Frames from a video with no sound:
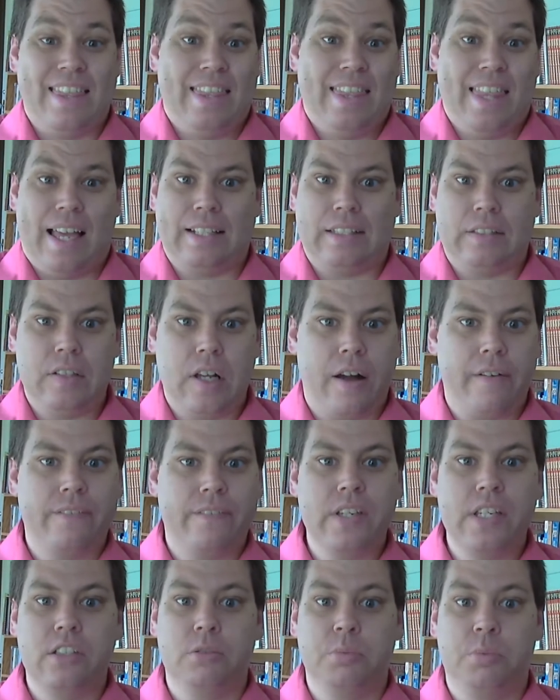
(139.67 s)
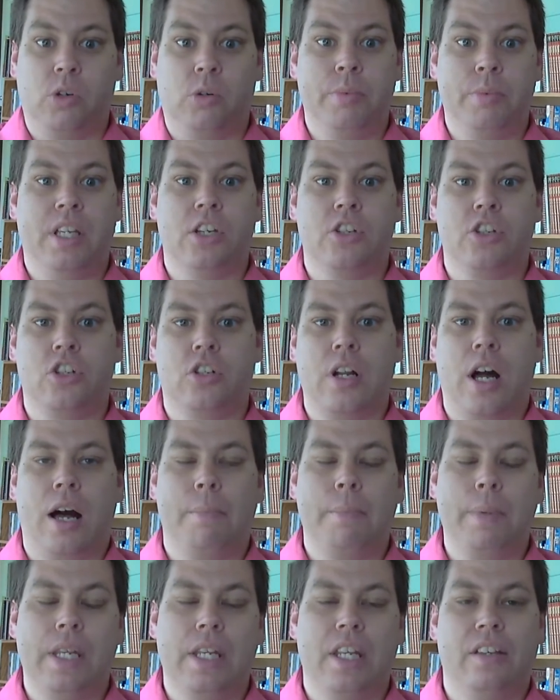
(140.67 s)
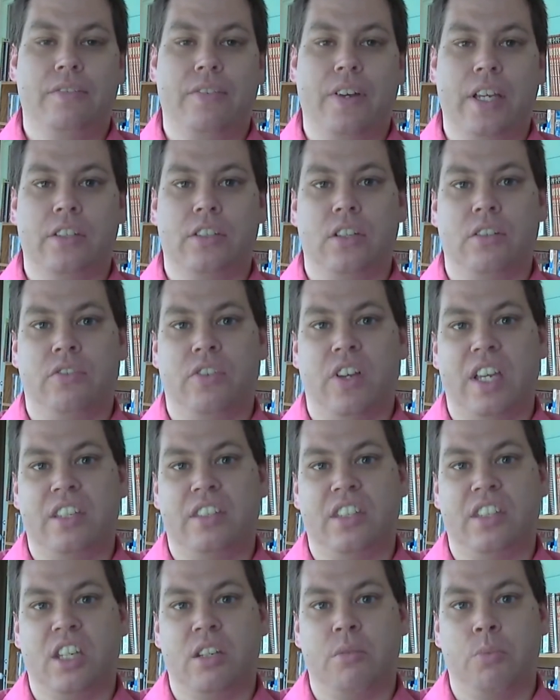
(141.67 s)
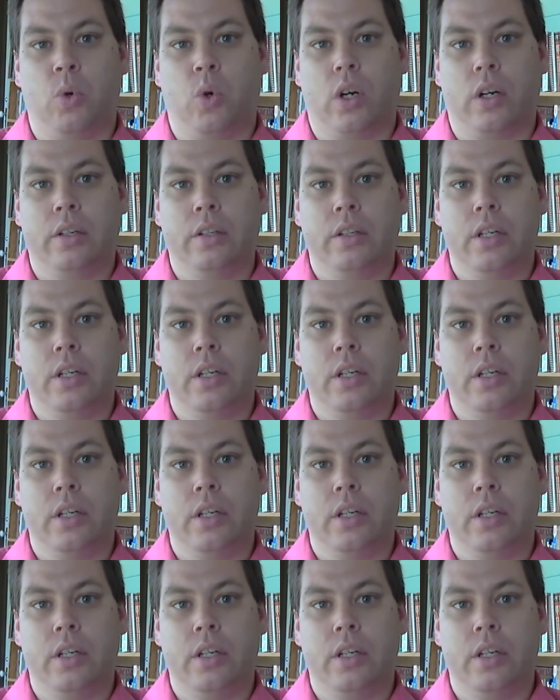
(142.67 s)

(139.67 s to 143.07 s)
that's not feasible because you're not meeting face-to-face anymore.